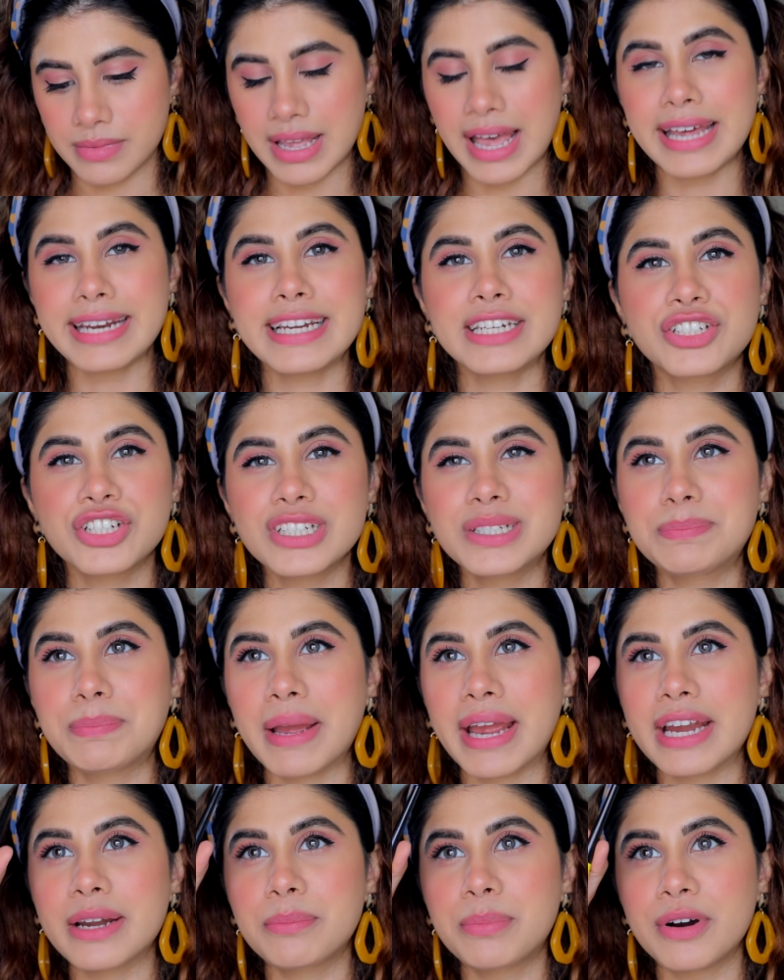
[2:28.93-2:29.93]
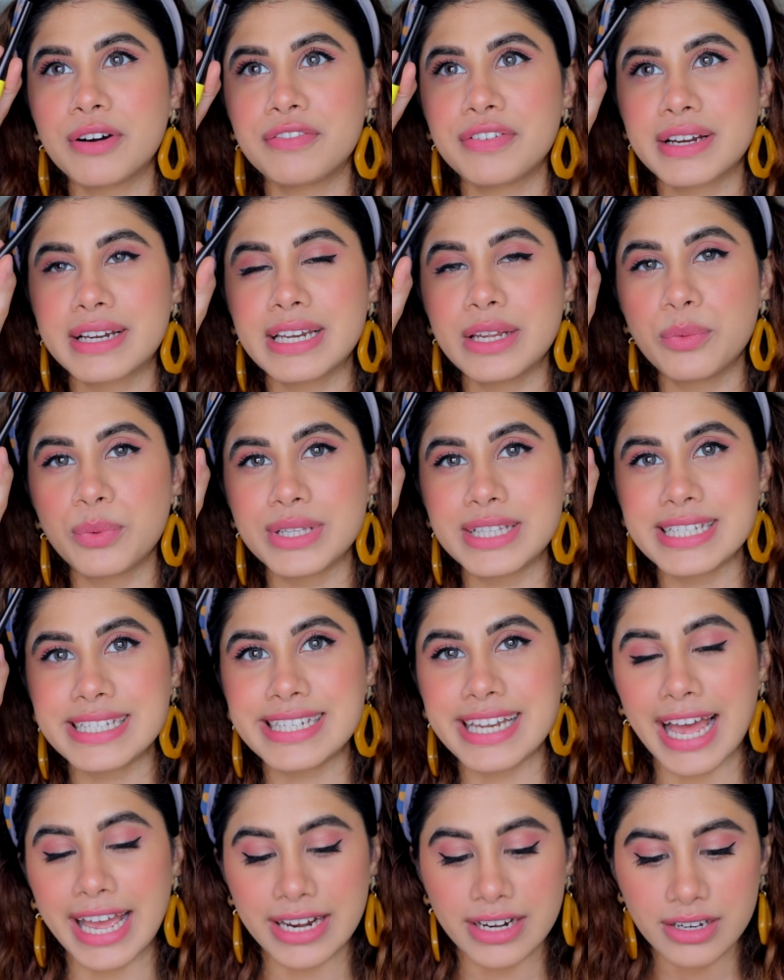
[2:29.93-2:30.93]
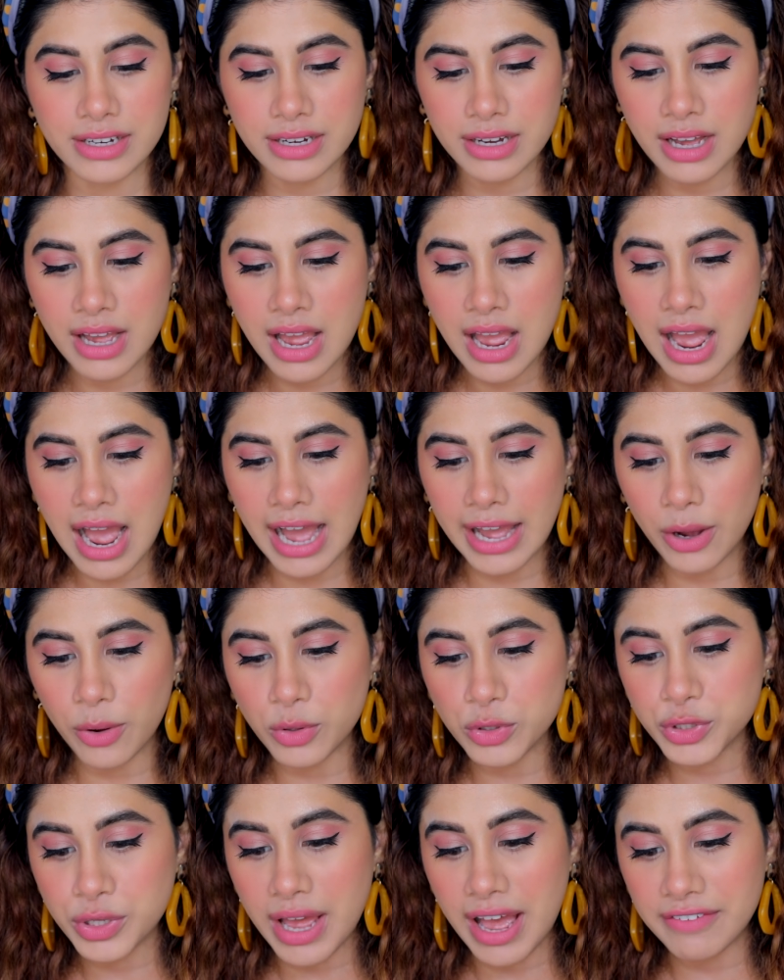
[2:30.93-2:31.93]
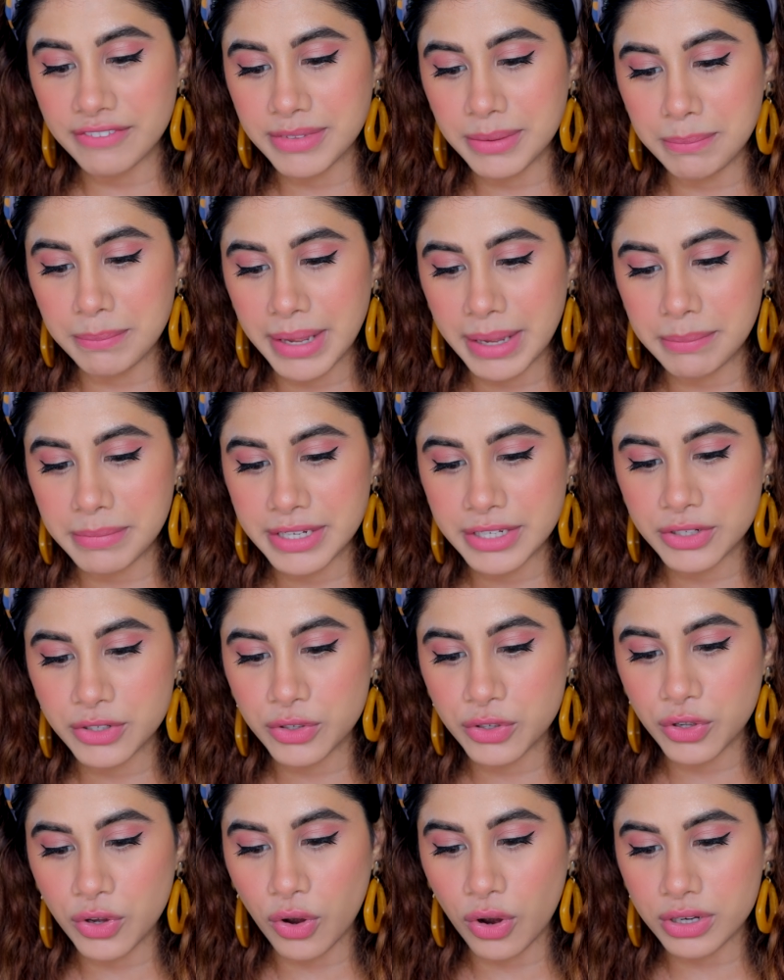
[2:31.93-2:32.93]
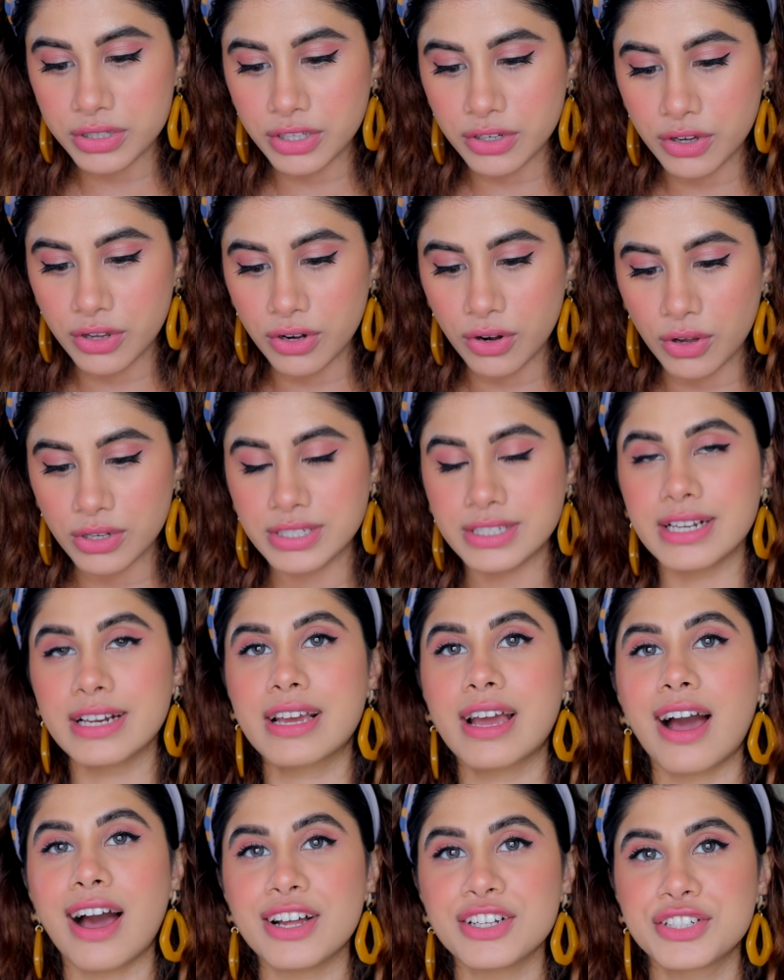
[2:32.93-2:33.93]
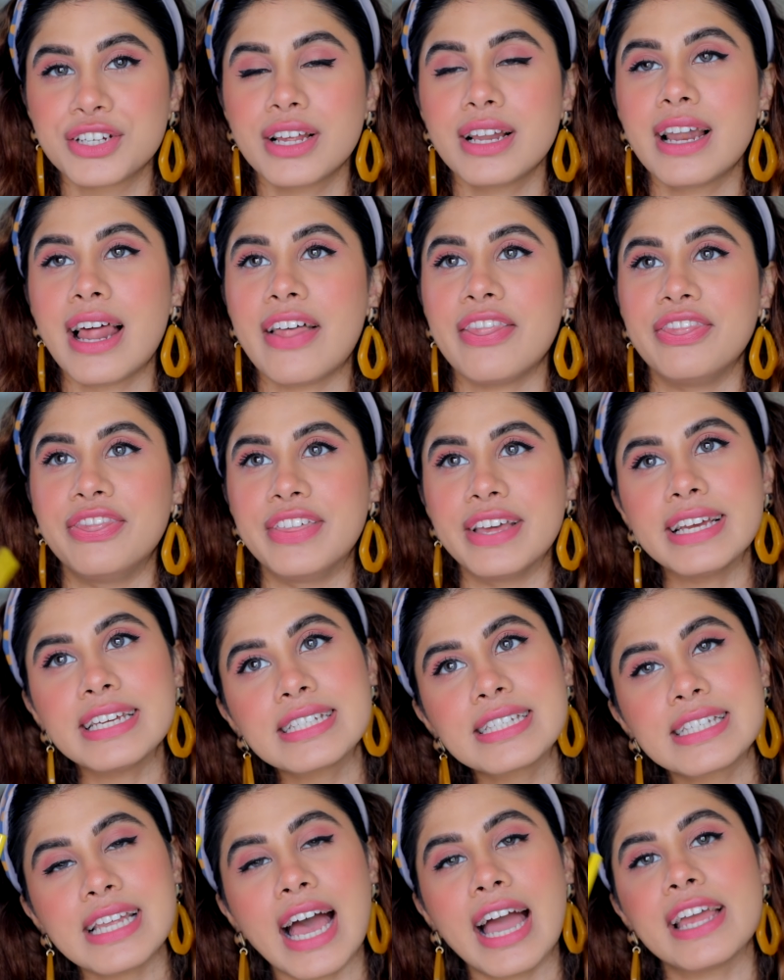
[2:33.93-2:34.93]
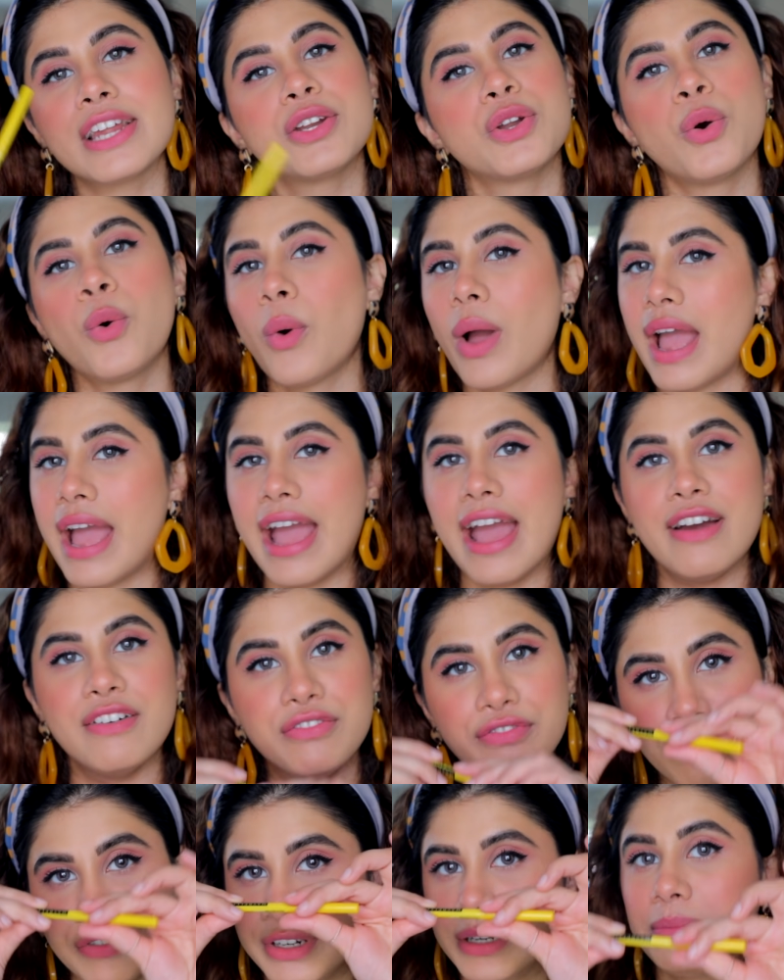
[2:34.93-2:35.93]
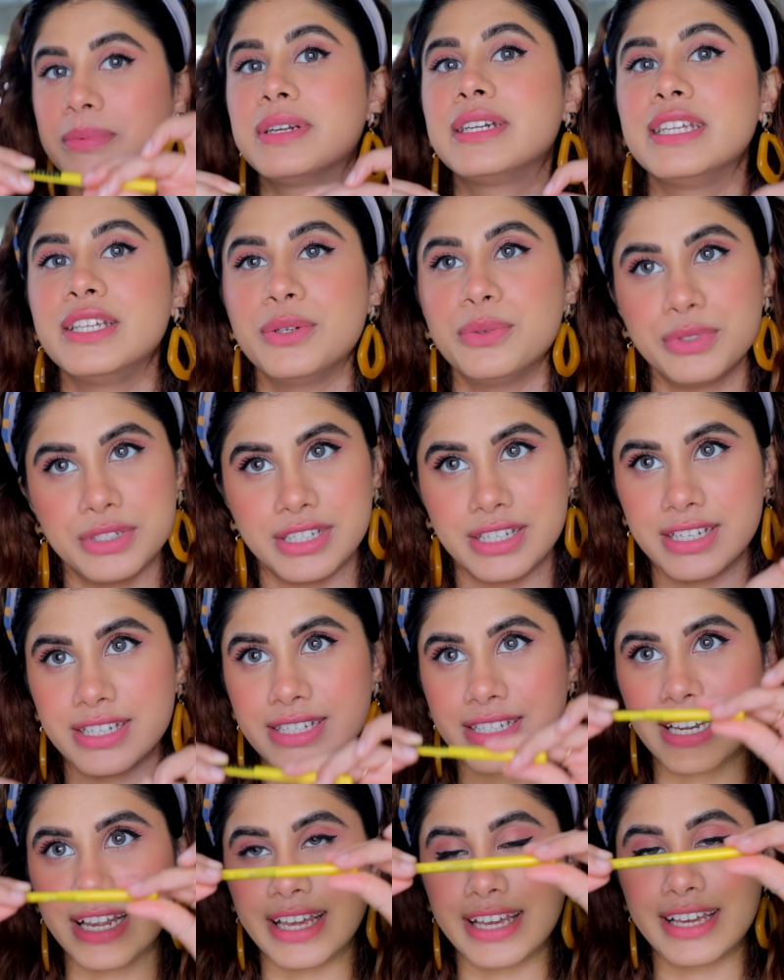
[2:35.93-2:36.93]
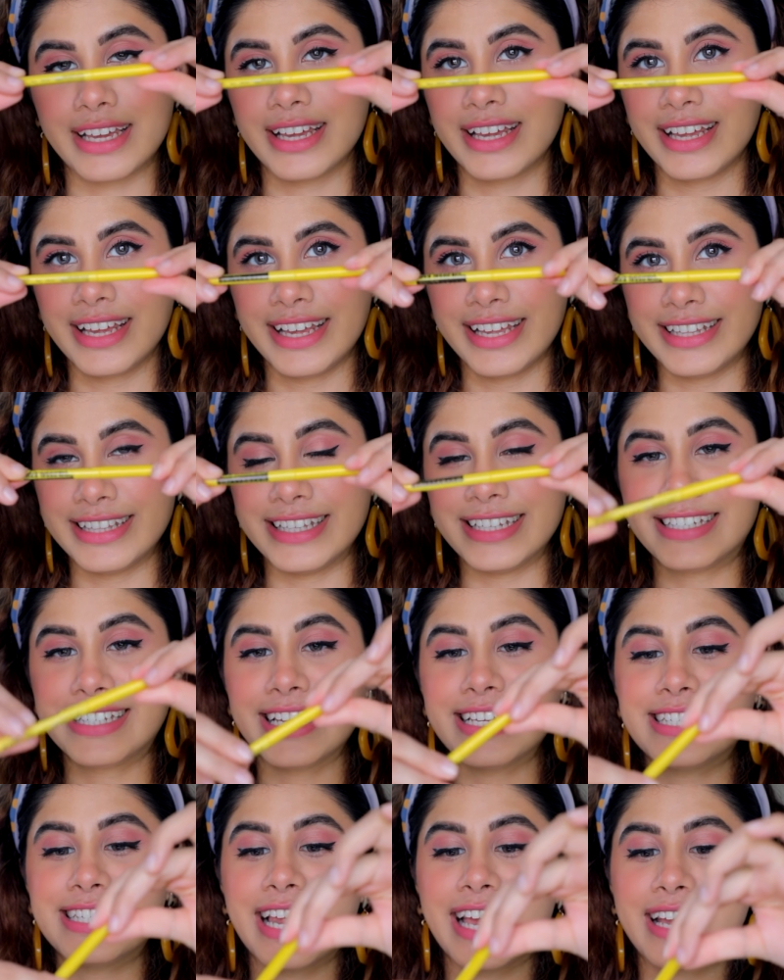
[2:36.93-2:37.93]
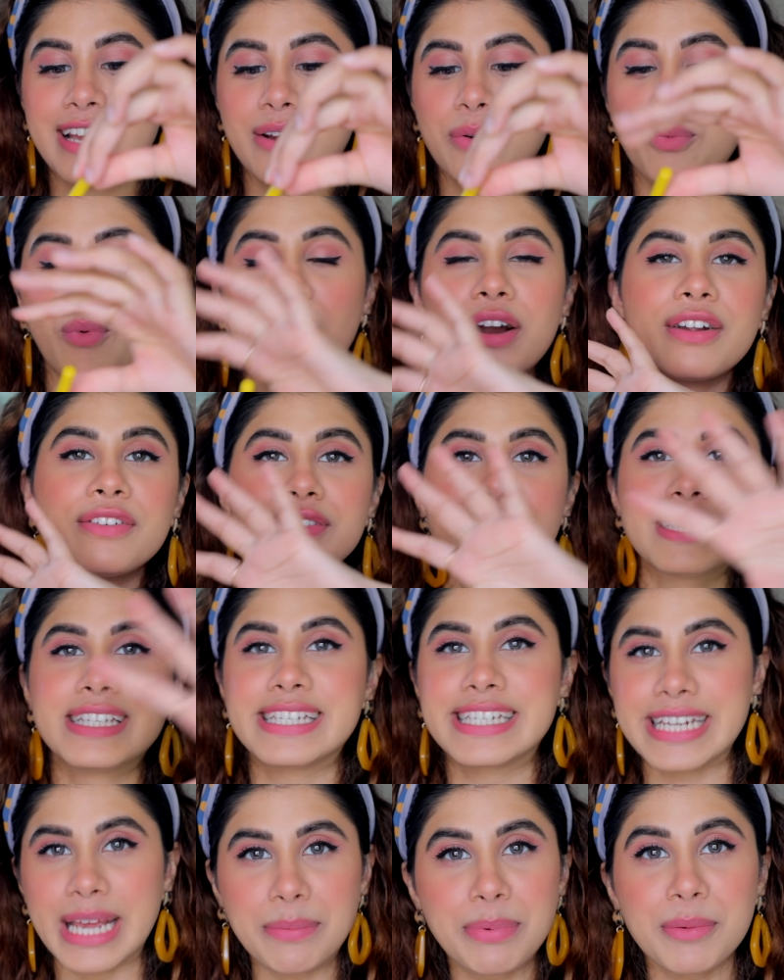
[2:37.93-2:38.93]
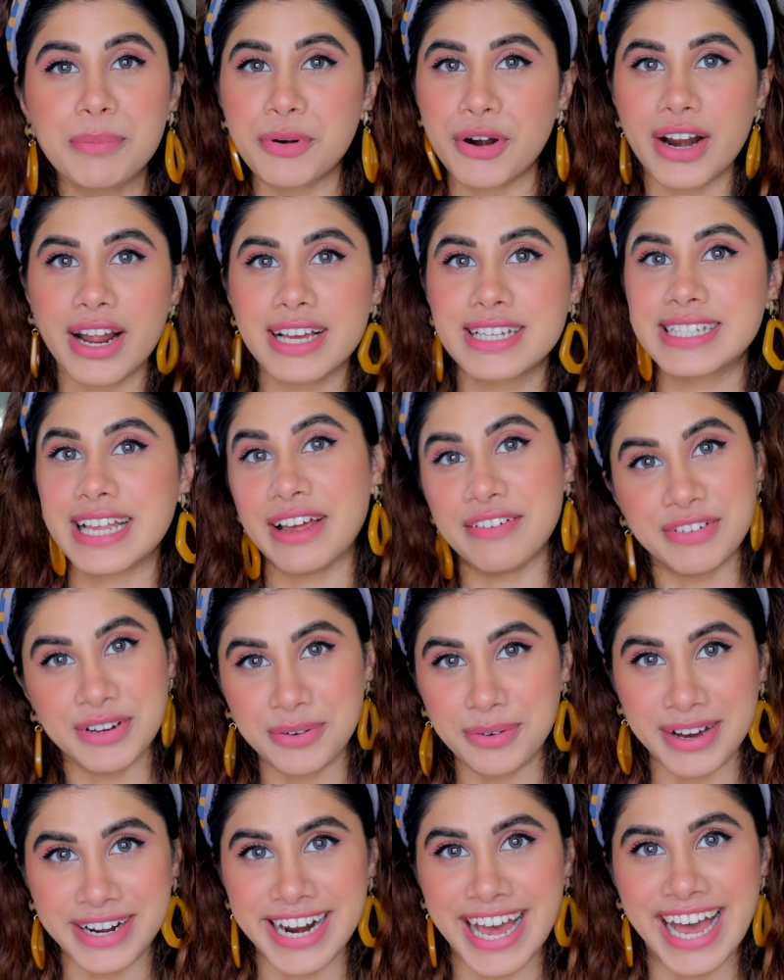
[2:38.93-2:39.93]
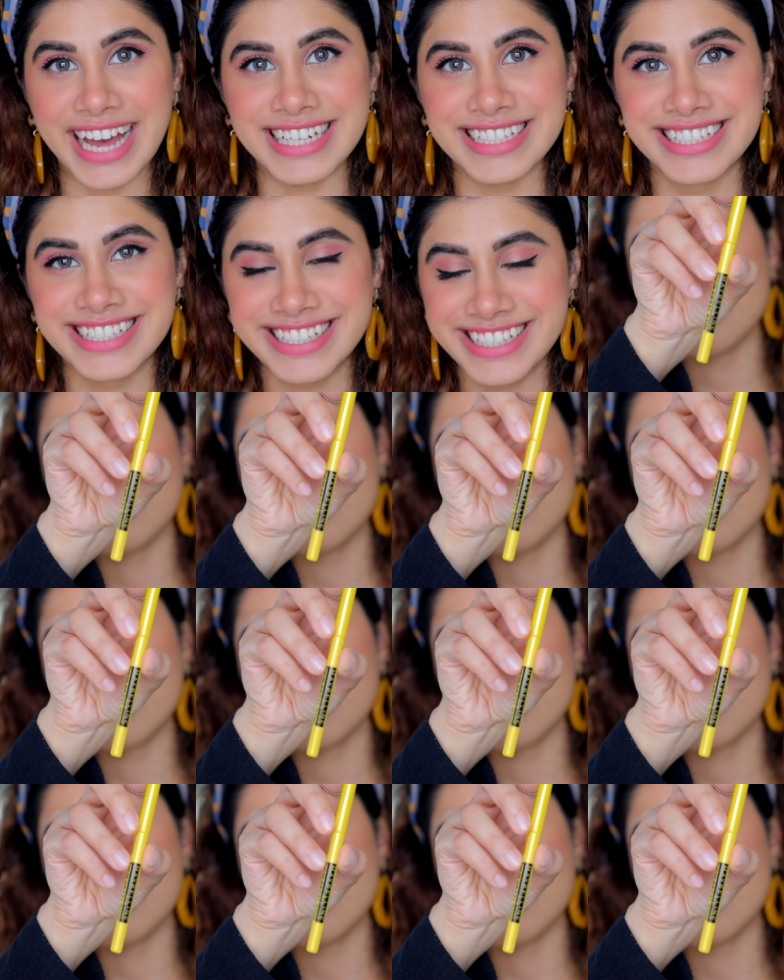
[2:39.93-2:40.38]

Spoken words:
And it just paired perfectly with this liner. I also have the Maybelline New York, the Colossal Kajal. This I know everybody uses. Like, this is like one of the staple products everyone has.